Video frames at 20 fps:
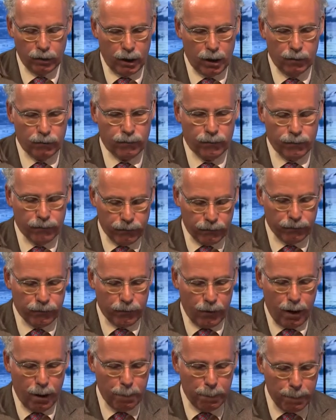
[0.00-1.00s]
It
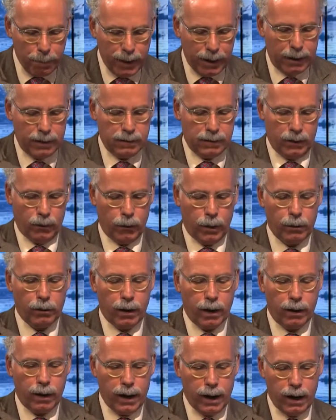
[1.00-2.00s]
amazing. We were
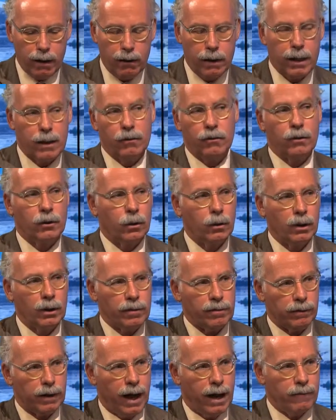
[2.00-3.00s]
in an area that was totally
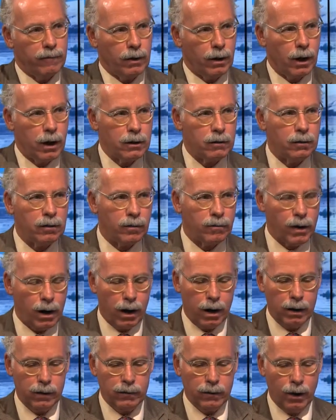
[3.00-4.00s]
flat for hundreds of
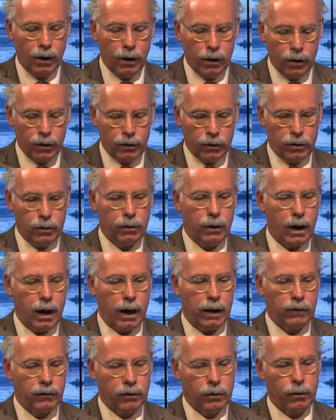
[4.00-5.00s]
yards. Two
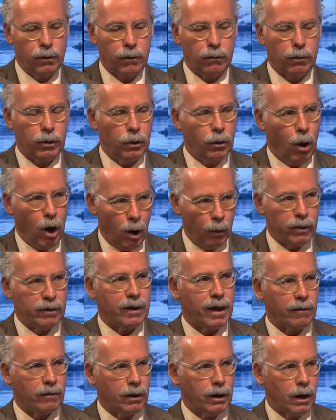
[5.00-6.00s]
guys, two of the crew, always
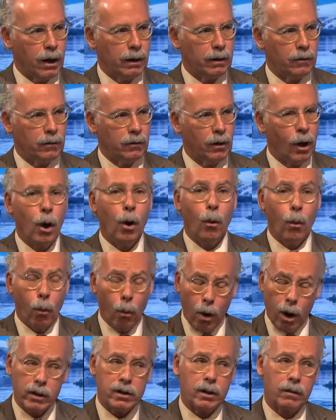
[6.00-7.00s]
have guns, mm.
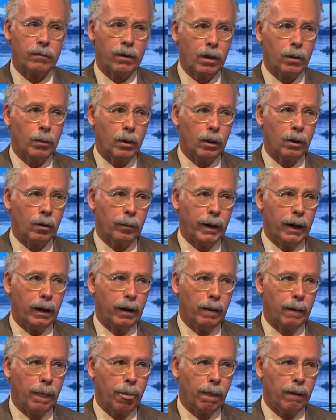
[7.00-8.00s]
watching for the polar bear.
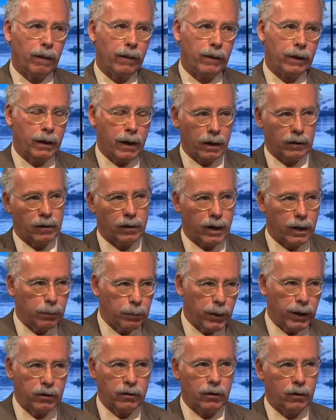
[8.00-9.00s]
They're not to take
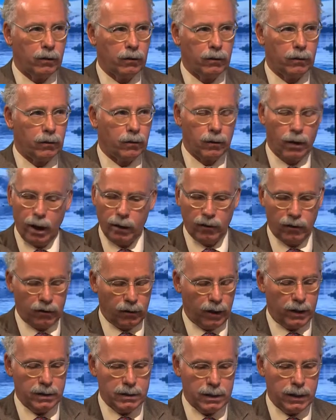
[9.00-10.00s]
pictures, not to
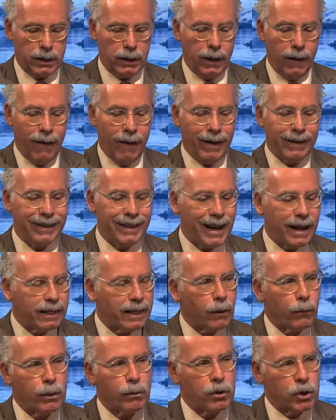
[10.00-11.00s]
sightsee. Not
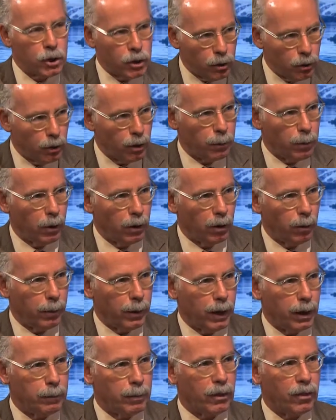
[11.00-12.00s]
that we would shoot the polar
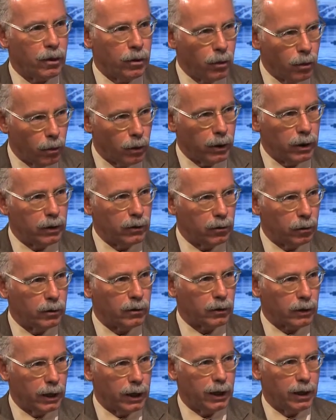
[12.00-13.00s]
bear, but the noise would
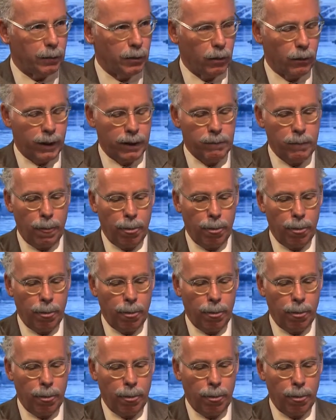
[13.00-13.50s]
scare them away.